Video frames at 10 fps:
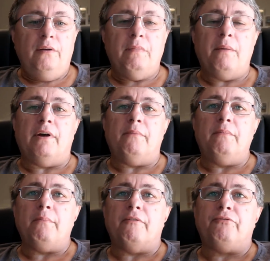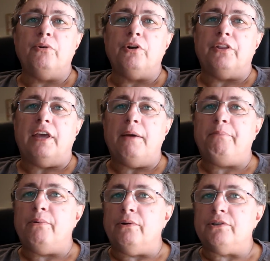Remember, food at the
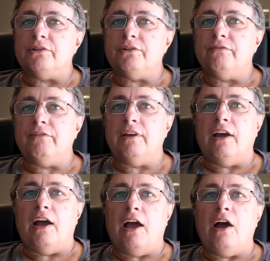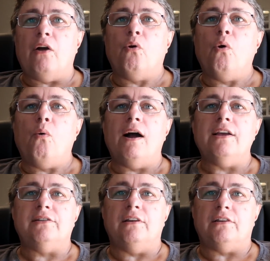airports are
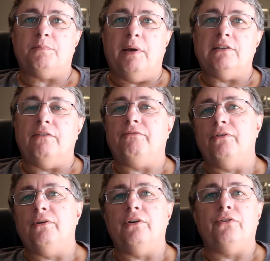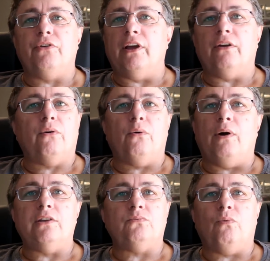always expensive. Food and drink are
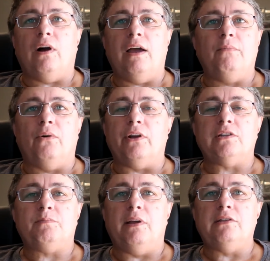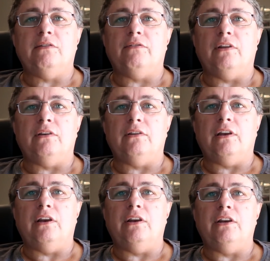always way more expensive than
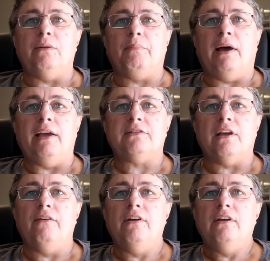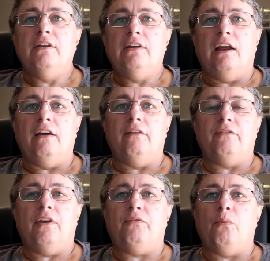you need to pay. So,
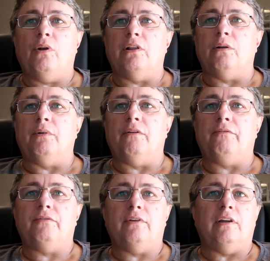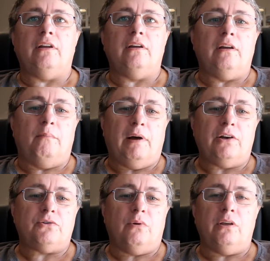if you want a little bit of a
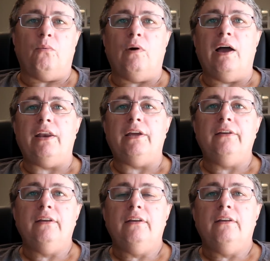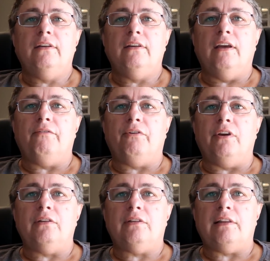munch while you're waiting,
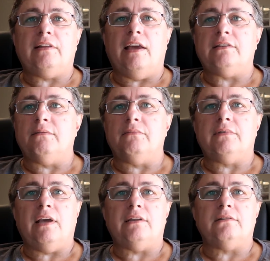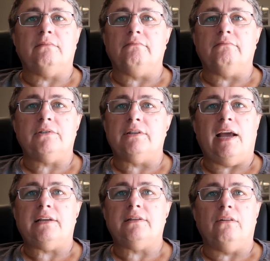take some
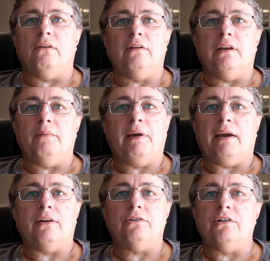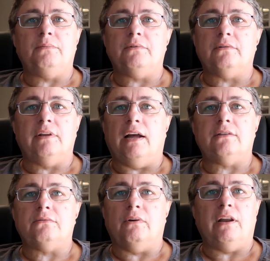snacks along, a packet of chips,
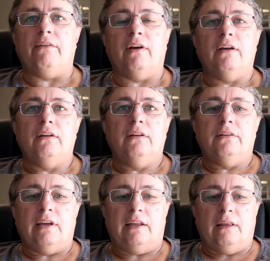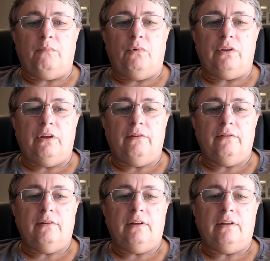nuts, whatever. Take them with you
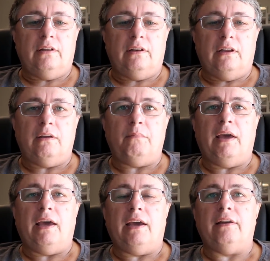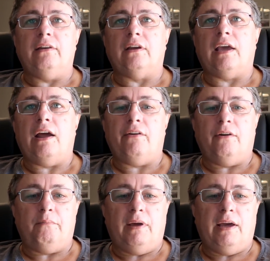in your bag, in your
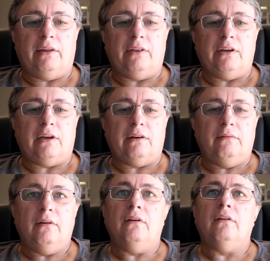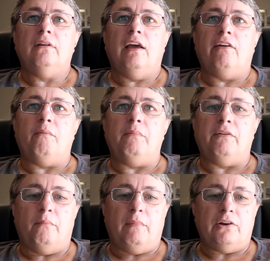carry-on bag, and then you can have a bit
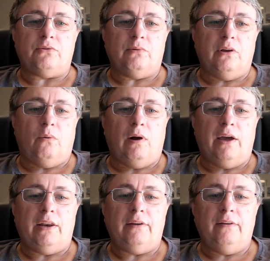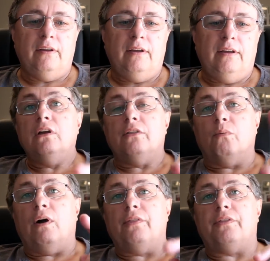of a munch while you're waiting. The
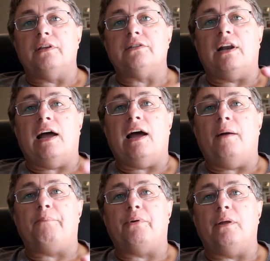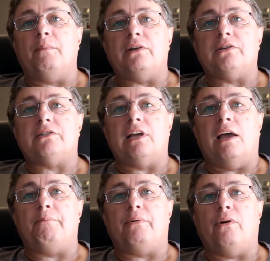one things that are pretty much the
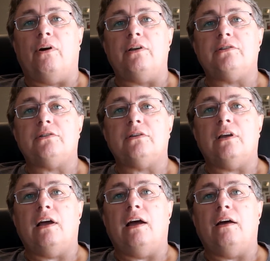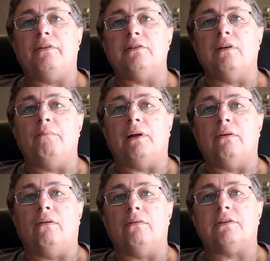same price are things like
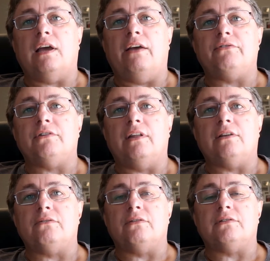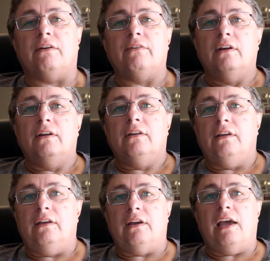McDonald's, KFC, that sort of stuff.
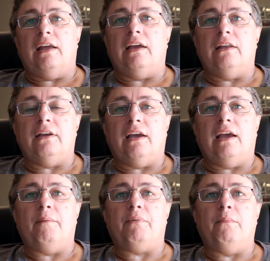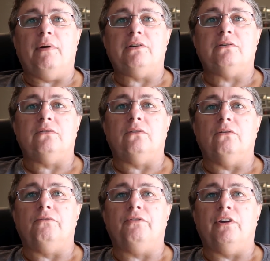You can get pretty much
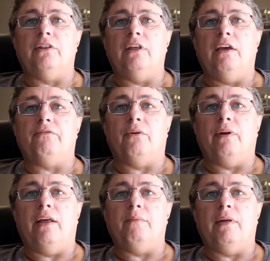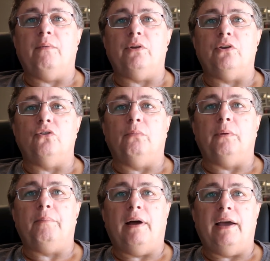good feed there for around about what you'd
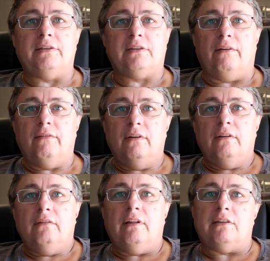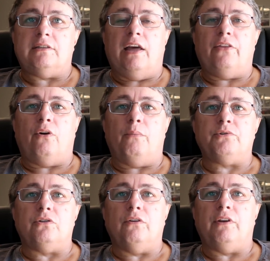normally pay. So that's the other
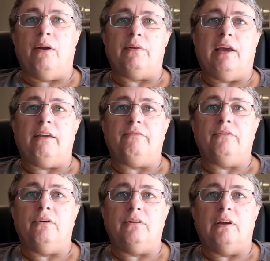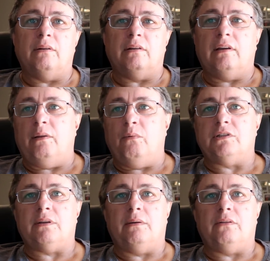option too. If you don't take your food, and you
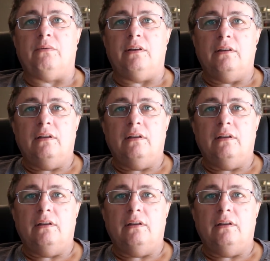want something to eat,